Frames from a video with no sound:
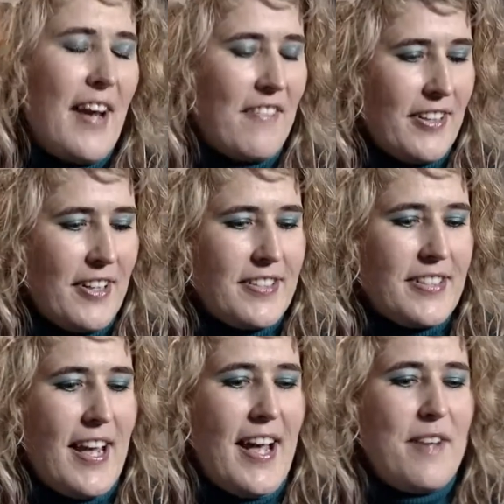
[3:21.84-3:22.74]
We have a good,
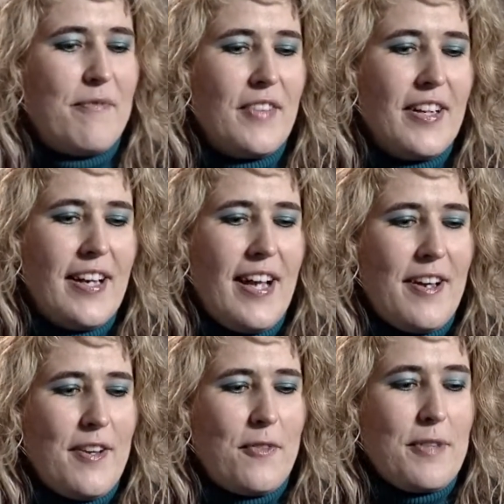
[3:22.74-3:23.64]

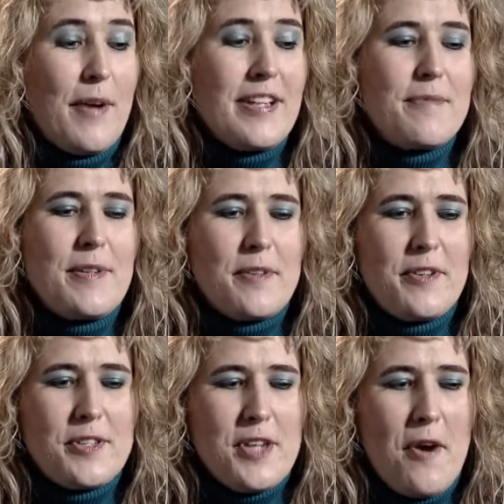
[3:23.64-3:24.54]
we're meant to be doing
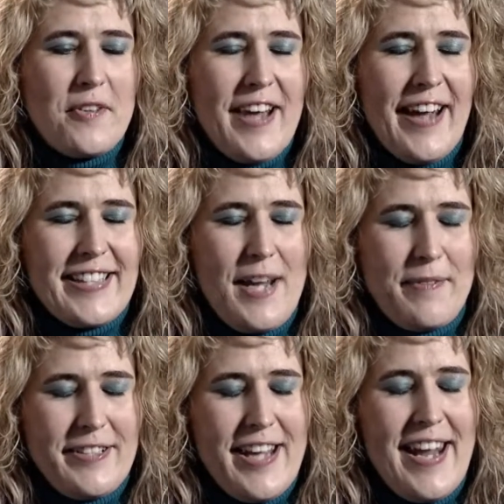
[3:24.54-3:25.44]
a show over the next
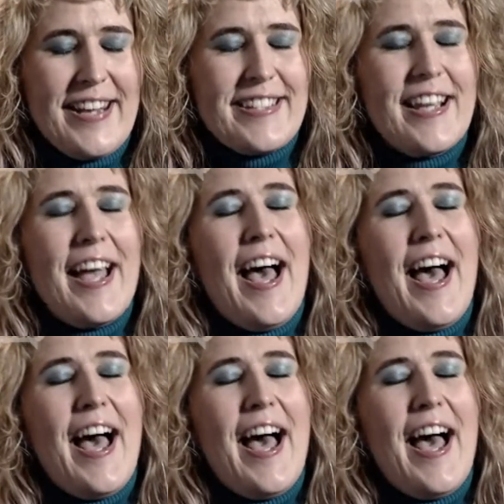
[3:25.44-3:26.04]
couple of days